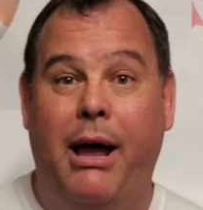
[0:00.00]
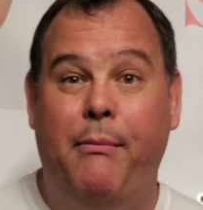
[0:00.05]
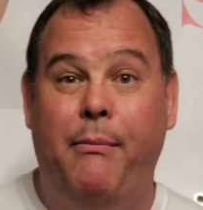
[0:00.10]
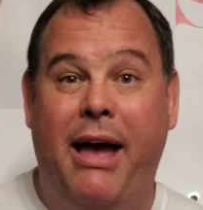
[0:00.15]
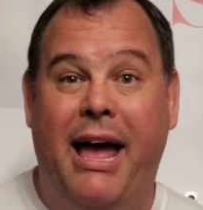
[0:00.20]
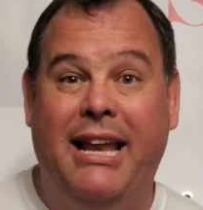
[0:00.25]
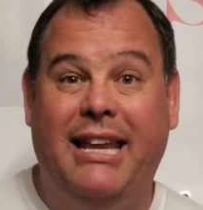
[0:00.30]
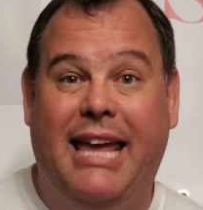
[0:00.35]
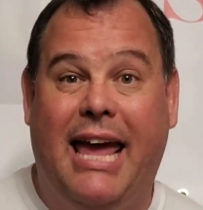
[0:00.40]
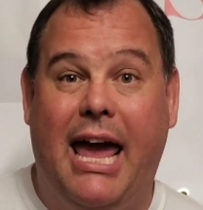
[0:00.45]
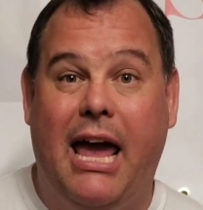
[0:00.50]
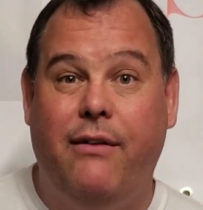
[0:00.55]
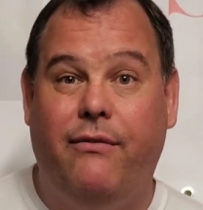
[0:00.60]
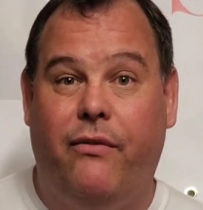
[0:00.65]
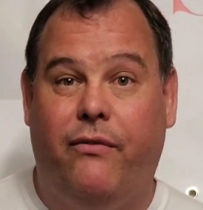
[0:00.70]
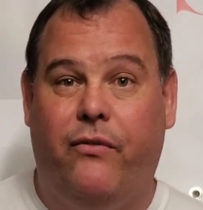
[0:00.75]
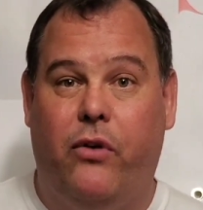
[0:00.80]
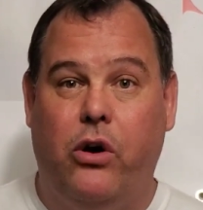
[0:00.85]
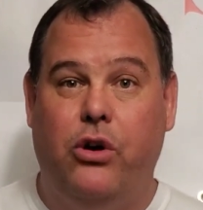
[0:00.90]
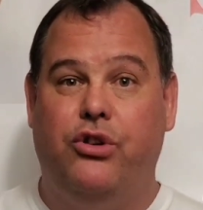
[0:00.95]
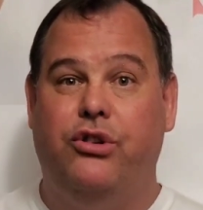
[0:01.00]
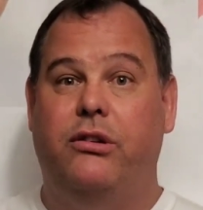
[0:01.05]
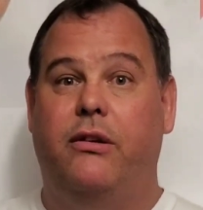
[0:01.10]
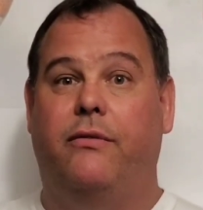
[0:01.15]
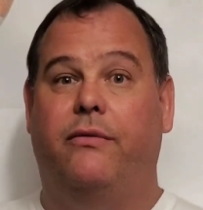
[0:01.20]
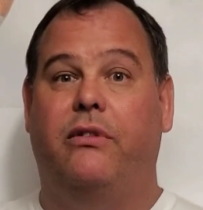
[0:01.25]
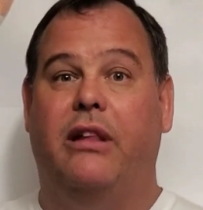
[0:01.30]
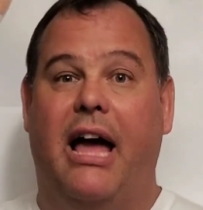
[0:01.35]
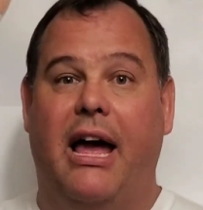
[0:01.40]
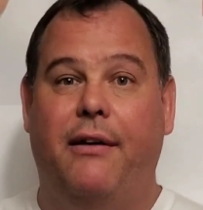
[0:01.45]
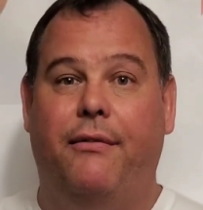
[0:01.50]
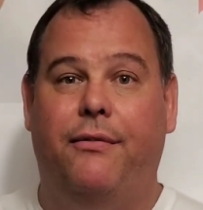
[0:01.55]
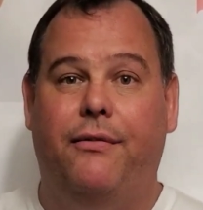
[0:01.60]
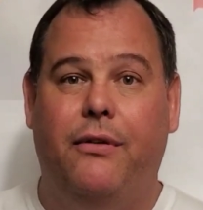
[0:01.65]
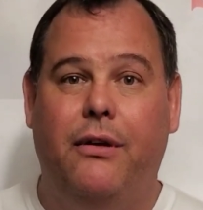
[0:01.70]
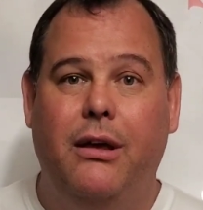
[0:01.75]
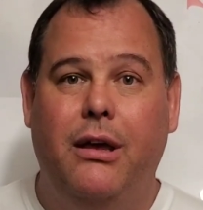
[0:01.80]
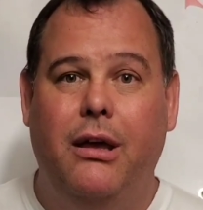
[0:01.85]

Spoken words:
man cave version of life.